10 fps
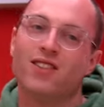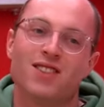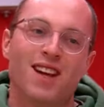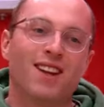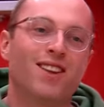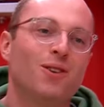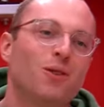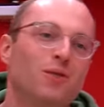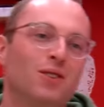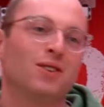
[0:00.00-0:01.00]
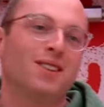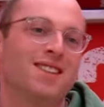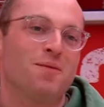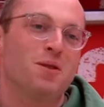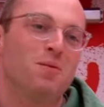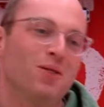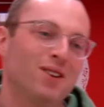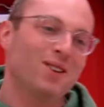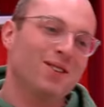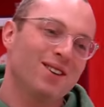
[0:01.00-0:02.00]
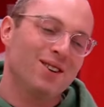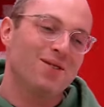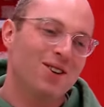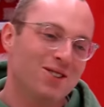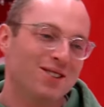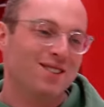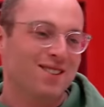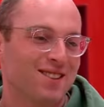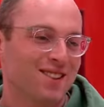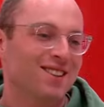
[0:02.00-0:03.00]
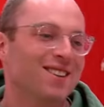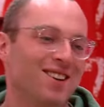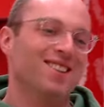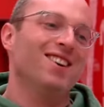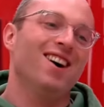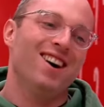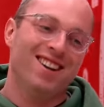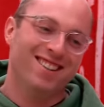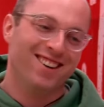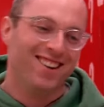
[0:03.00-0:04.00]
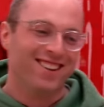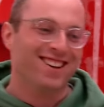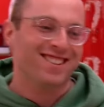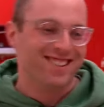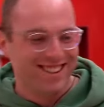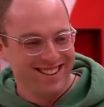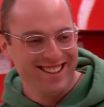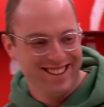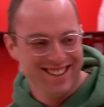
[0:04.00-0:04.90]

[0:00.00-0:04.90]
if there's anything we've learned, it's that people think with their emotions, not logically.